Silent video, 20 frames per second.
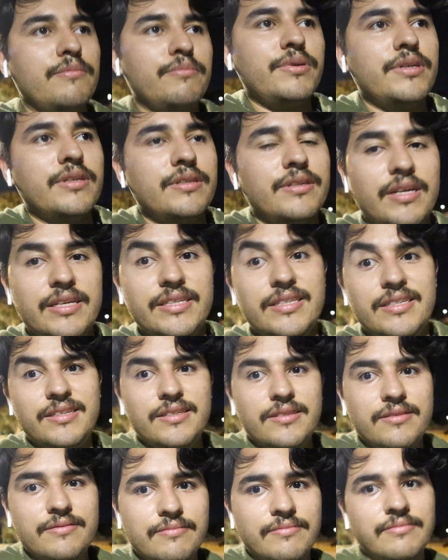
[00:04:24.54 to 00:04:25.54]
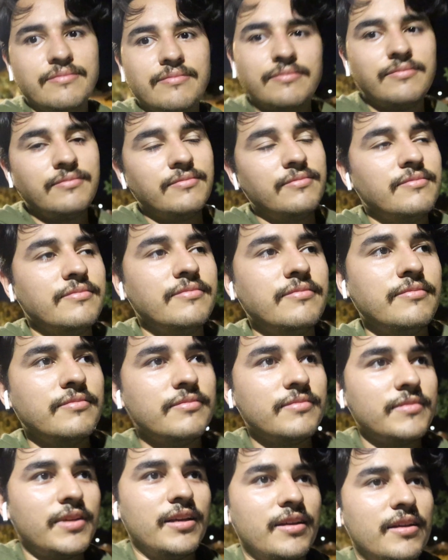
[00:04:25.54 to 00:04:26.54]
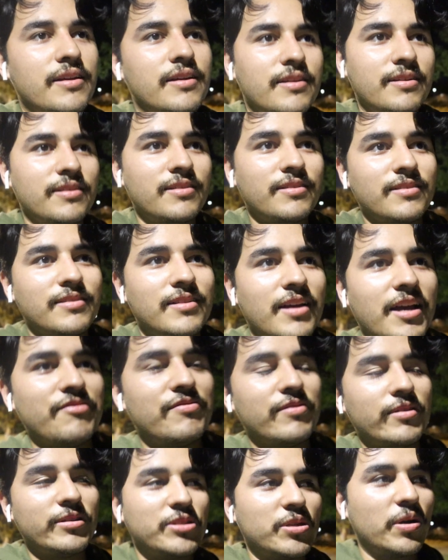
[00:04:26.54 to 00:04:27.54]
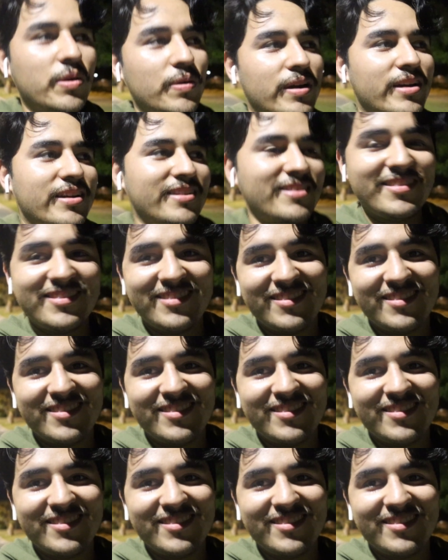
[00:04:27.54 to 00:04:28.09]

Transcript: But I did it, and I feel so great.